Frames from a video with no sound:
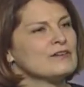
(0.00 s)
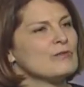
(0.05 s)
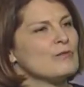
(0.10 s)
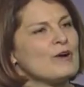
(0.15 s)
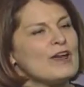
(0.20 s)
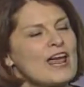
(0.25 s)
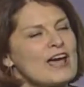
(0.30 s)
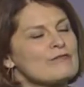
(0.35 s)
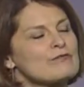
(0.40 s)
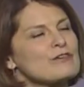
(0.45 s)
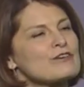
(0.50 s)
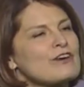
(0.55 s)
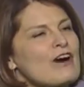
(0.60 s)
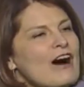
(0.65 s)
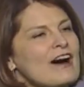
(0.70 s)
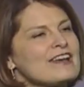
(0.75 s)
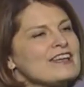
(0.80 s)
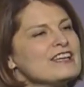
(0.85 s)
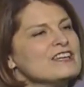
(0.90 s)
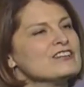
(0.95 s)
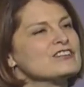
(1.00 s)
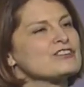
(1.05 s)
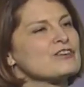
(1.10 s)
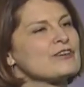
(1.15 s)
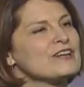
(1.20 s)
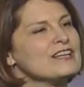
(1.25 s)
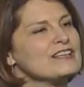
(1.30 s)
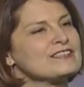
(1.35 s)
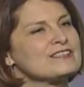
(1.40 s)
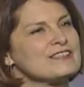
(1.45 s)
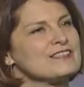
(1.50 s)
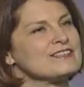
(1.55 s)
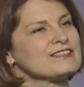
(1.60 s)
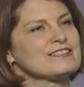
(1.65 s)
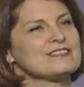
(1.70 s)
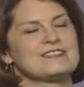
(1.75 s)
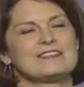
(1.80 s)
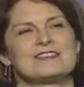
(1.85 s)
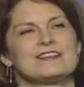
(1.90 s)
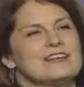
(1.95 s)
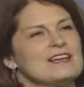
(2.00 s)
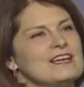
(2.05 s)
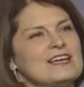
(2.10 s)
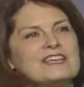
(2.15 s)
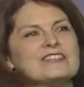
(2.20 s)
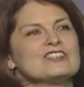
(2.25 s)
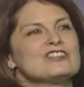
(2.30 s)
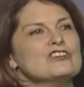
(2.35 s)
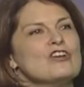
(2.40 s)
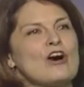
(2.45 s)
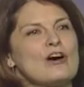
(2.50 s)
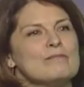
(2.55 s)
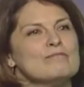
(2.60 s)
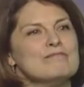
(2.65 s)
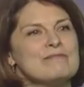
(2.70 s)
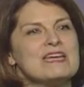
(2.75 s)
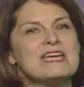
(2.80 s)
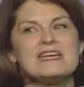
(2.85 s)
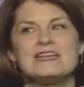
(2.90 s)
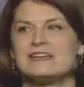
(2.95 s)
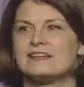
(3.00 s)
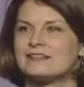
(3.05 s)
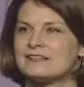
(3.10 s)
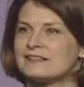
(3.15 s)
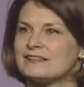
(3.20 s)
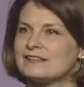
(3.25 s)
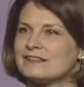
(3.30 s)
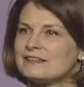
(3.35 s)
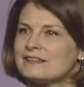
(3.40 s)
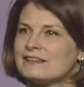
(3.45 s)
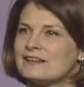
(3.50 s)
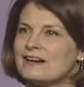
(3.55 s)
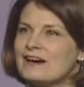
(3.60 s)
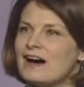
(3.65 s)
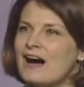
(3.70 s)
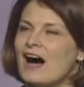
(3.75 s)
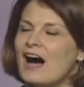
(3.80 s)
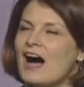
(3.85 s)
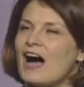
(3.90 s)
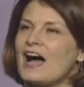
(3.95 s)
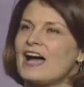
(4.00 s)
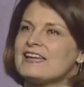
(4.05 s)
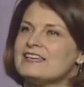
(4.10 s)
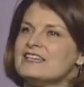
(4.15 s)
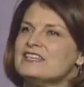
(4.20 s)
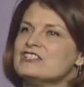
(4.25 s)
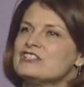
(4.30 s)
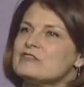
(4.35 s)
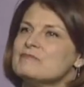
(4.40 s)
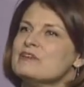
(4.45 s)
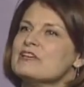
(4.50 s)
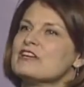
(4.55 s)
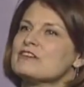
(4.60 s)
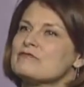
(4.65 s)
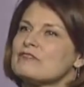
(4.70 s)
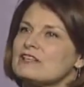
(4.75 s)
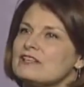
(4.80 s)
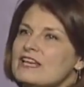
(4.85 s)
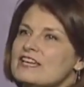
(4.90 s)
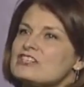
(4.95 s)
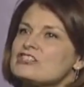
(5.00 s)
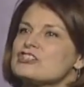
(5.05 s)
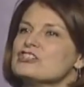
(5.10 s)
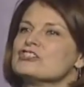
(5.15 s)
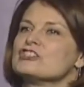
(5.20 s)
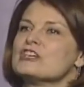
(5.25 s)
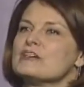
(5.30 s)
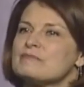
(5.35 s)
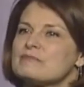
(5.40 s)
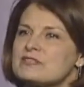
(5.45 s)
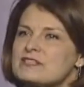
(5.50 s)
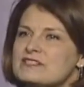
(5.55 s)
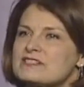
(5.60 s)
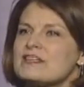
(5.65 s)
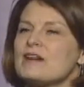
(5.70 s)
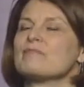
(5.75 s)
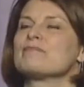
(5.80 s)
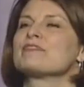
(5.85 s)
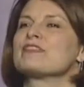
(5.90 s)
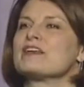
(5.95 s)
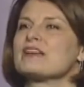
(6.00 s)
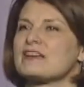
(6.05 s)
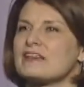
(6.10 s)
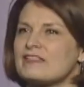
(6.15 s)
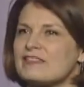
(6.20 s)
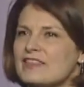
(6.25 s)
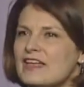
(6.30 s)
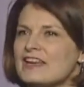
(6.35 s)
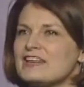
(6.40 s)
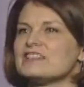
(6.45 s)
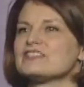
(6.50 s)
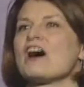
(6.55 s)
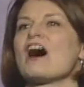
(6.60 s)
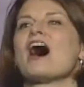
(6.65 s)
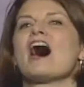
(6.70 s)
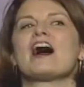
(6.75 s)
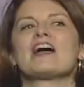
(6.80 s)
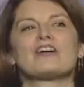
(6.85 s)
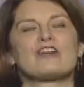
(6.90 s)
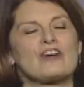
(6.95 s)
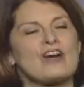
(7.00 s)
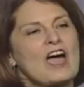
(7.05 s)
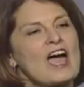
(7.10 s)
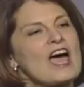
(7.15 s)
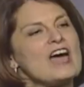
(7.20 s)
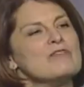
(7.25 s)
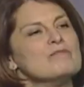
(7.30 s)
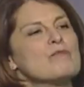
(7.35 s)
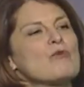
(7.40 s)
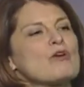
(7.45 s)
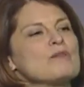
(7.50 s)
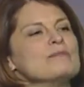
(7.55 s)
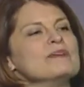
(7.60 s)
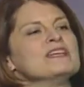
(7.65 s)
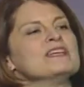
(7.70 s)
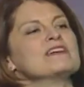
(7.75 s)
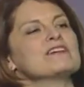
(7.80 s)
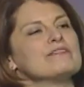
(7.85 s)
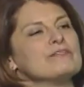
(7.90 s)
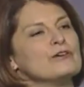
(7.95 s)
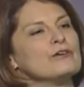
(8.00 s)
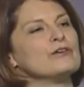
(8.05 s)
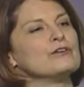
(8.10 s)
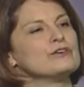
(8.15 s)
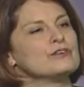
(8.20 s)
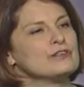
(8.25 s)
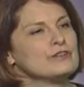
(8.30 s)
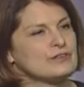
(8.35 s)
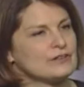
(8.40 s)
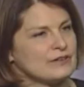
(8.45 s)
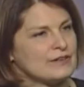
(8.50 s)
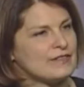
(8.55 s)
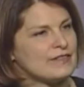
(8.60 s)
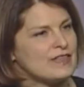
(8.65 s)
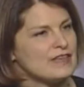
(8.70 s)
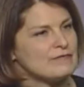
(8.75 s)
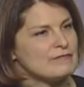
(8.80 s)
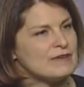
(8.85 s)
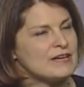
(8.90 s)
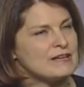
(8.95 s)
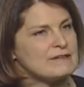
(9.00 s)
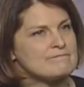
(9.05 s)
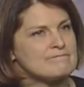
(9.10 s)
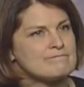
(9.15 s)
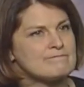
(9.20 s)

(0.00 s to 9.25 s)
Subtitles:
Whatever God is or isn't, it's not me. I need to be in relationship to something that is higher and more meaningful than me.